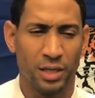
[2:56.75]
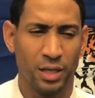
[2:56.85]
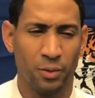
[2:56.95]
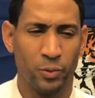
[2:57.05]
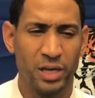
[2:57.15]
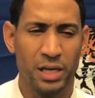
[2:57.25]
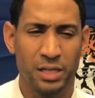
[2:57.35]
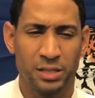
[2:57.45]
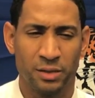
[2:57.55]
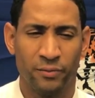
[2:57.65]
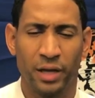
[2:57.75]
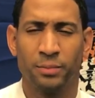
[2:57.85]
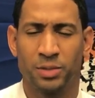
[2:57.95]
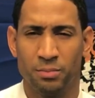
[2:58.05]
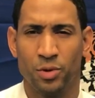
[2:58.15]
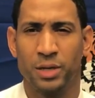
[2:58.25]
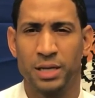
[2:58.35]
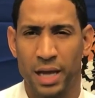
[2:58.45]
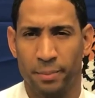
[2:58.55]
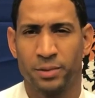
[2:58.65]
And we need to develop some more
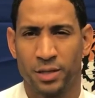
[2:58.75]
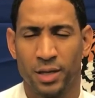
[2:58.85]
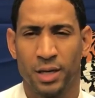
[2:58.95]
depth.